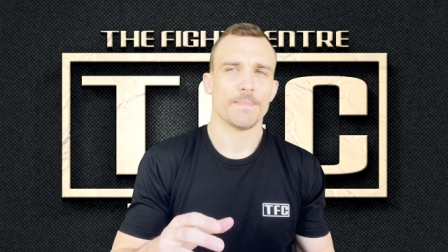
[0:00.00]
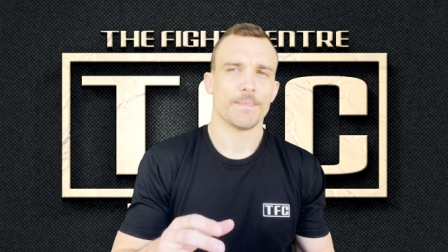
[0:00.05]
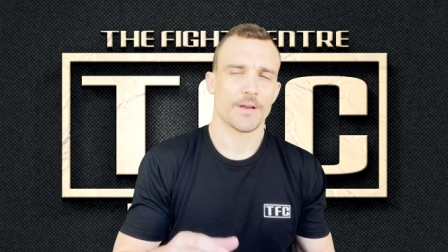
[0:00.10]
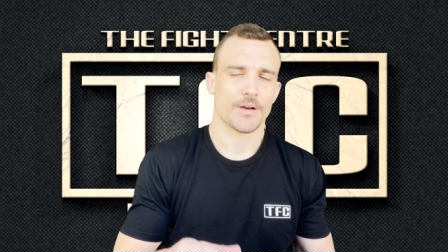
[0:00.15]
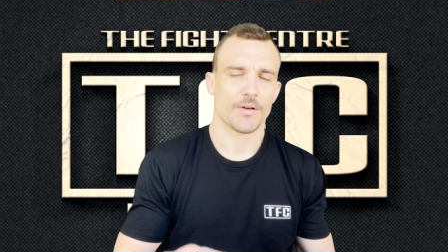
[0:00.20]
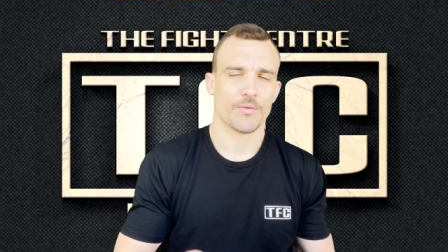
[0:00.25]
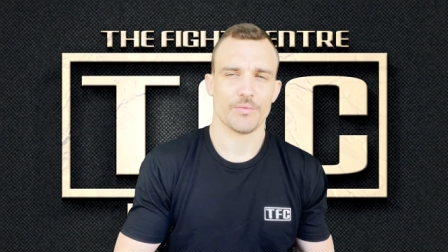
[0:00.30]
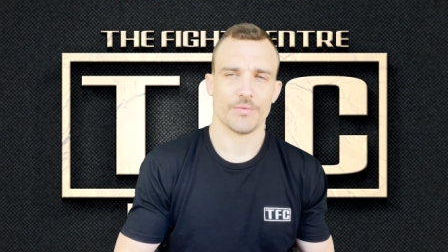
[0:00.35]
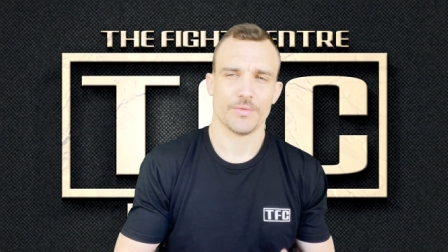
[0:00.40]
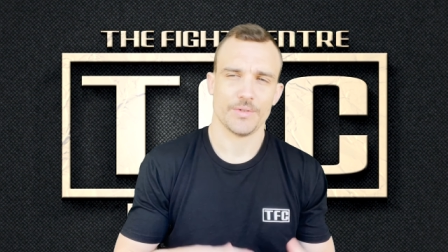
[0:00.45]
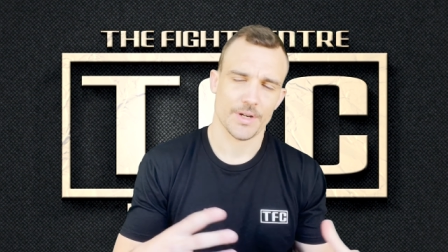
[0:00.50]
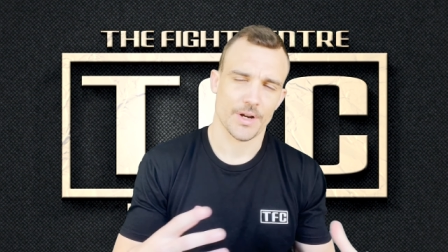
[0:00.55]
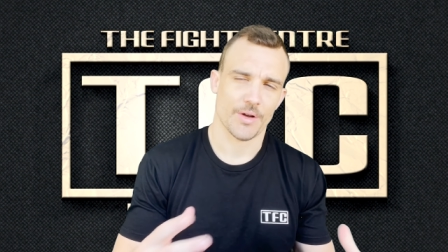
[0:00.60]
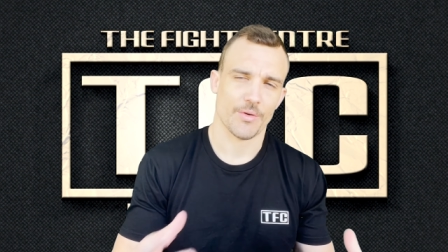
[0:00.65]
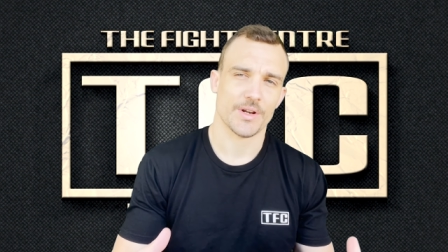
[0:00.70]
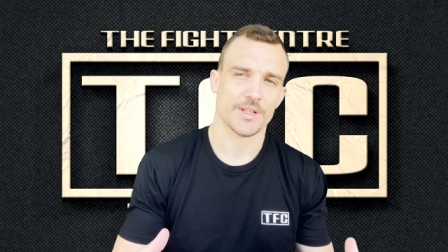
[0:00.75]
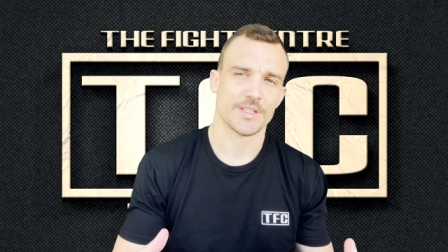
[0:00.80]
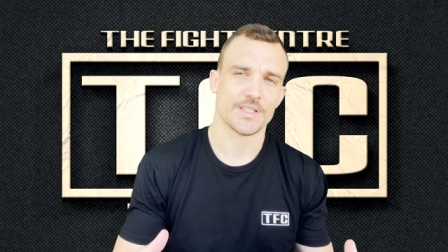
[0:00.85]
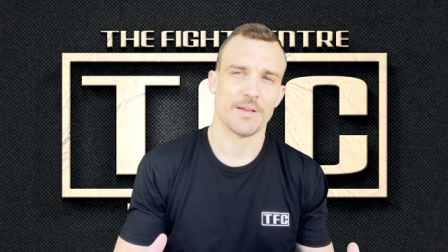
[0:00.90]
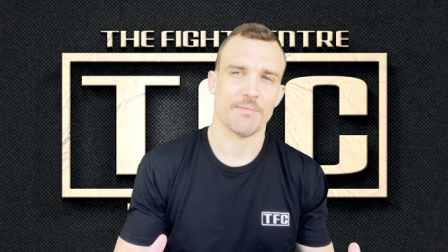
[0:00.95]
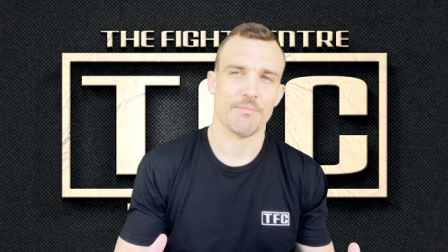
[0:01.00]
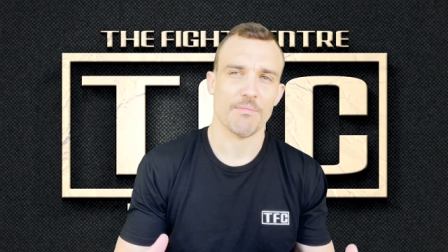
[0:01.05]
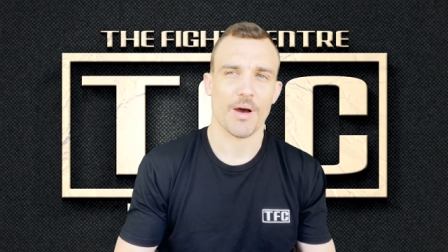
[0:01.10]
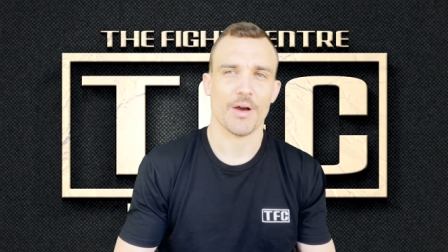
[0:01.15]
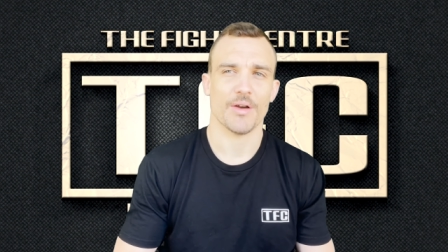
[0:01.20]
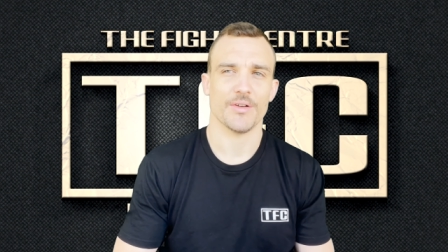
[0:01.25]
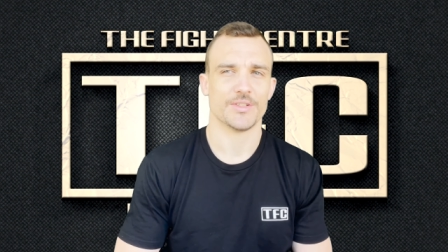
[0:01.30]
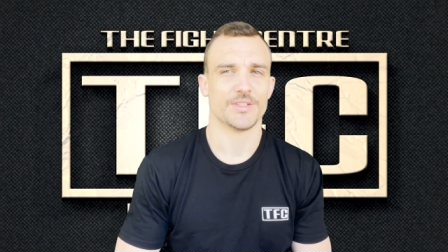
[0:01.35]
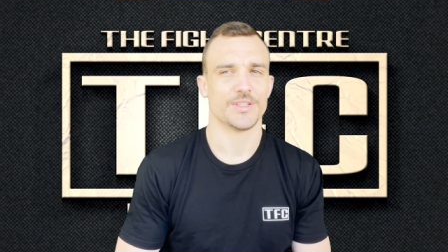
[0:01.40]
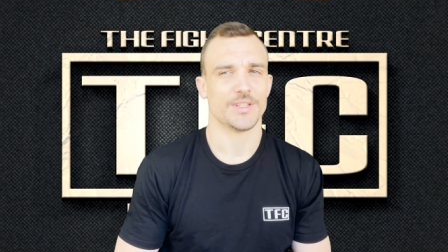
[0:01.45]
you know, when I say
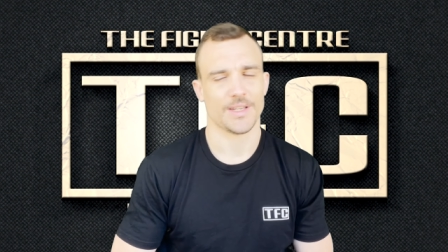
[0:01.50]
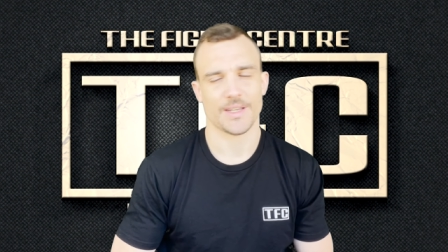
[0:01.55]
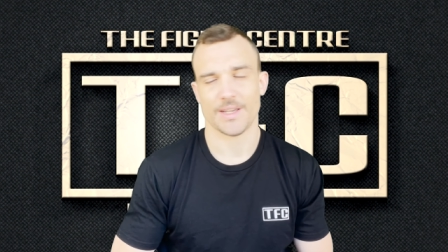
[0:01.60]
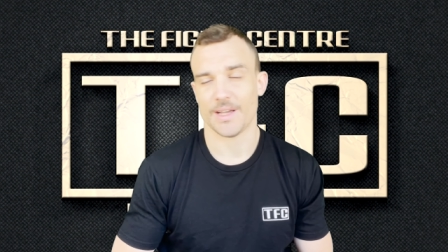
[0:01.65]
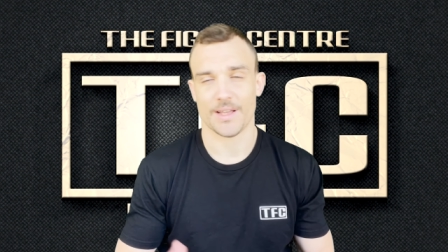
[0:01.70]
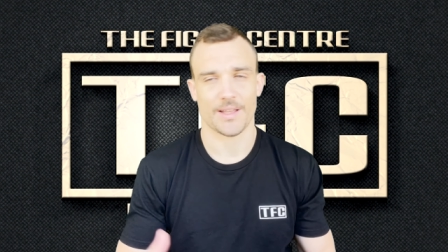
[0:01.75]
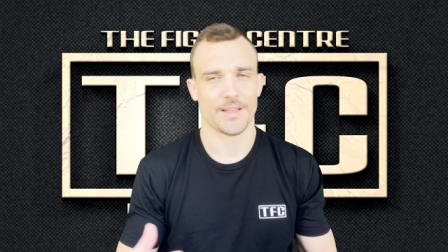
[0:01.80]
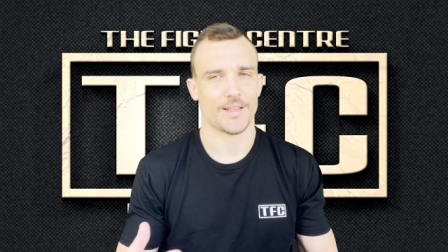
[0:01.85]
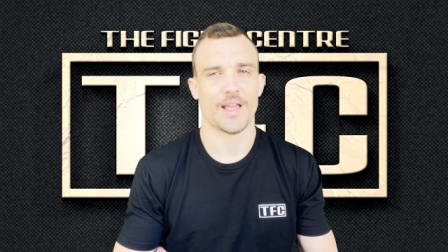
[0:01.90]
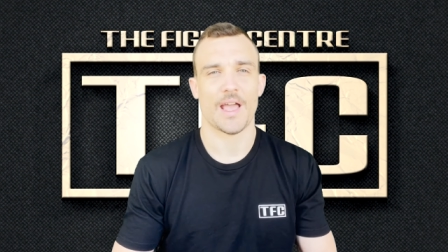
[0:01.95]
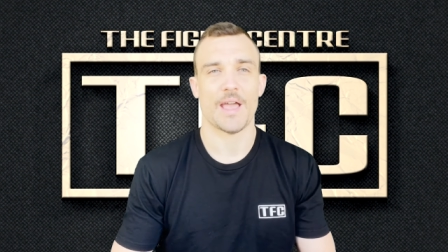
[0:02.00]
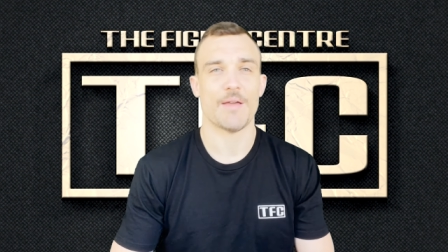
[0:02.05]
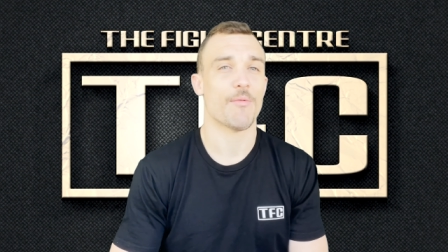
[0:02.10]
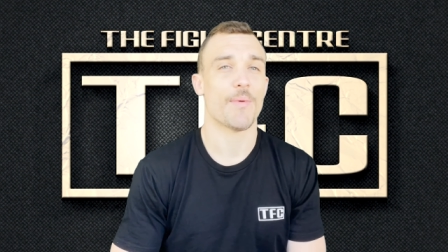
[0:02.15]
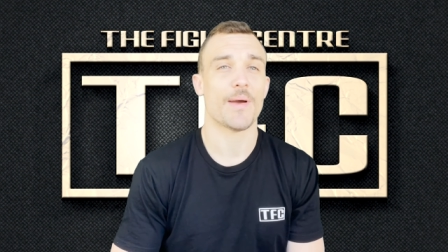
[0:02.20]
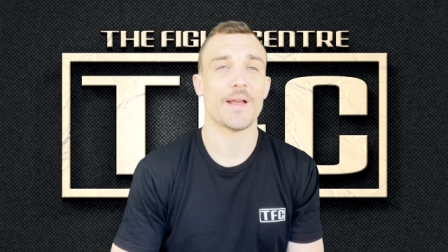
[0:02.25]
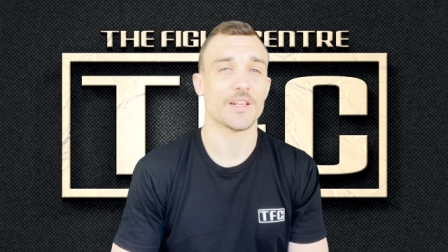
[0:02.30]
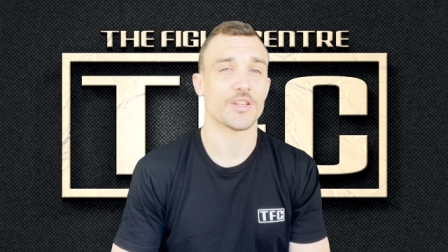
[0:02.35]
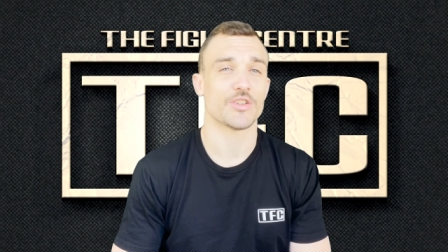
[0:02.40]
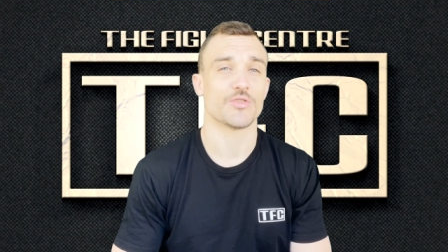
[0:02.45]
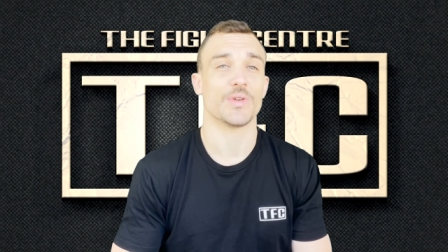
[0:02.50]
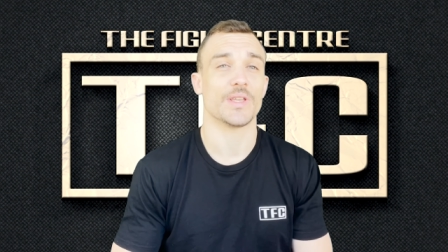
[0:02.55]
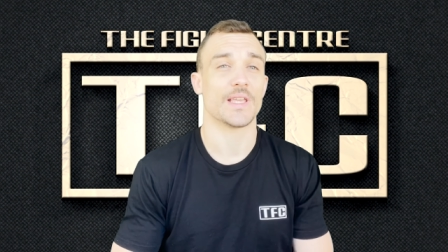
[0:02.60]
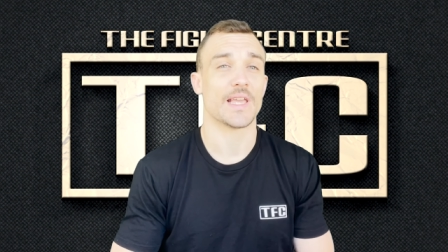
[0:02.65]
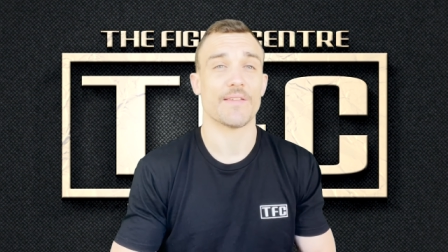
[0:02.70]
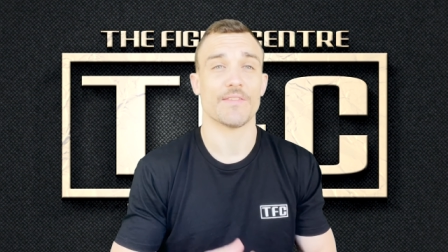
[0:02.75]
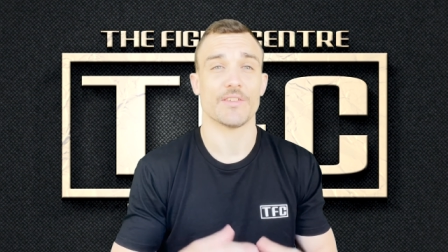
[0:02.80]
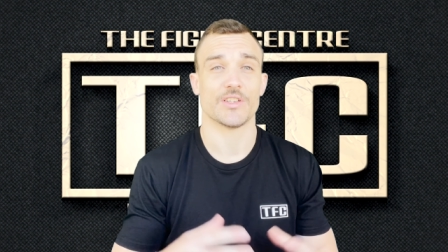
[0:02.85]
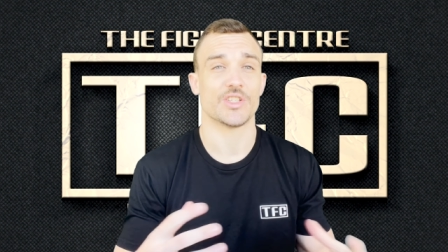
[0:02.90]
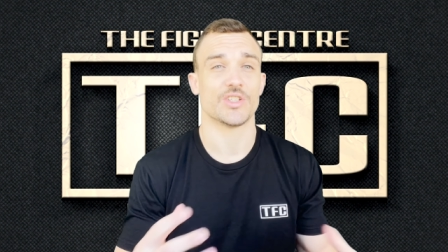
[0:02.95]
most, MMA doesn't really
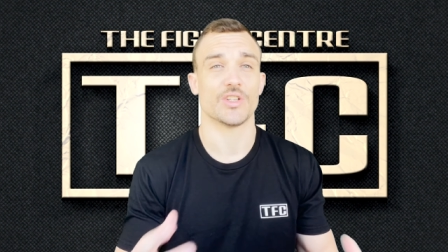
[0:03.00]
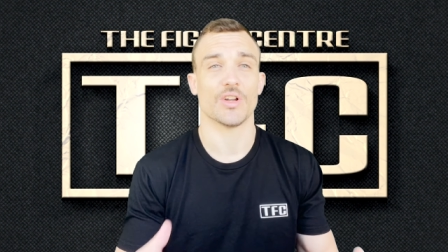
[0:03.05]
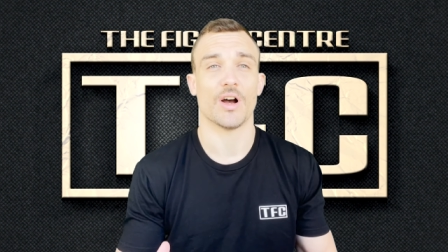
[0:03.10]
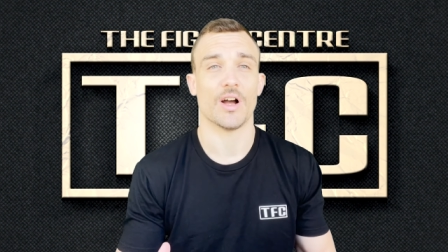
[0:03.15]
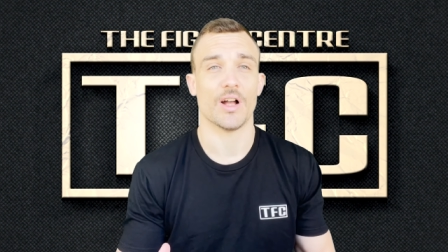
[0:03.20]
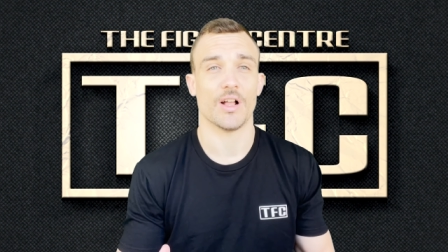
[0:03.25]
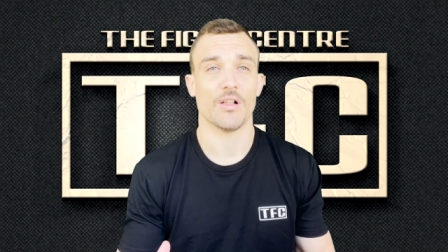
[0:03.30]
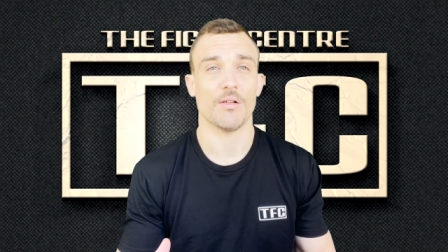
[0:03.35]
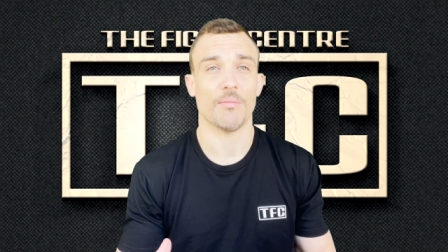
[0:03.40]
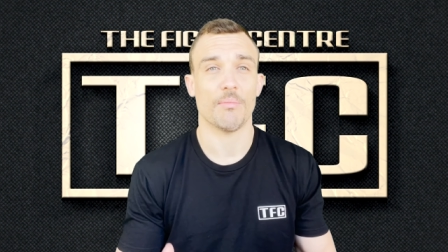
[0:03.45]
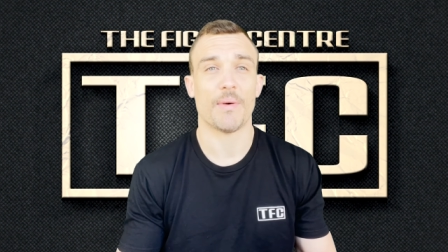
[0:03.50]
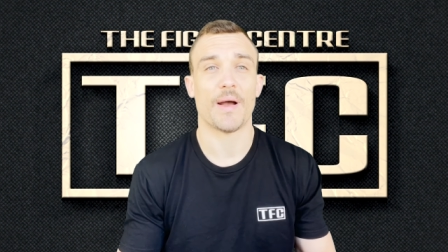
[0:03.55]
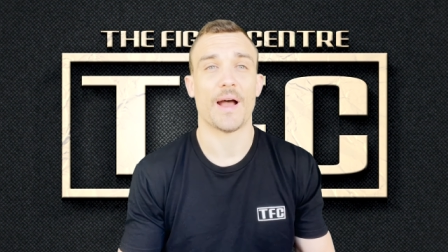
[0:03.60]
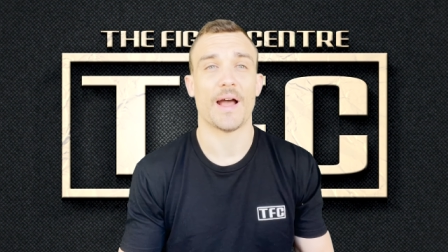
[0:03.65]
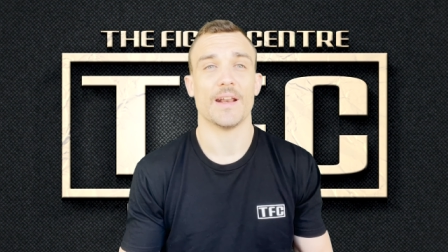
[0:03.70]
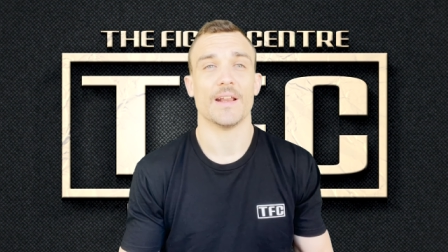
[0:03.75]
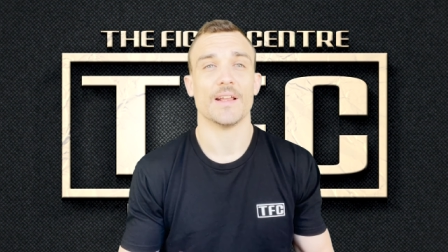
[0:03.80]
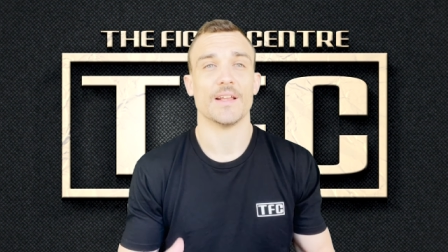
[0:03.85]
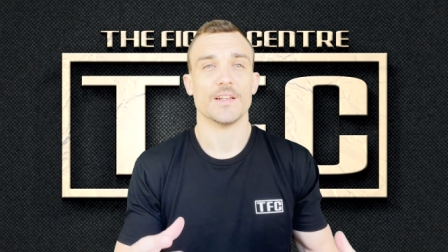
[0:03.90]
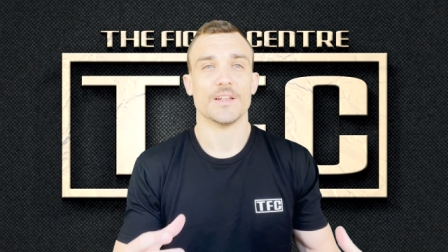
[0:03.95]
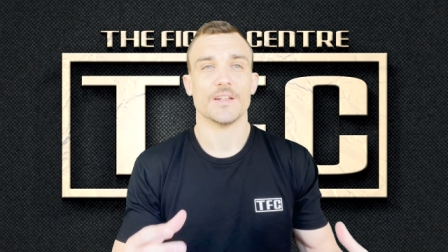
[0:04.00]
have a style, but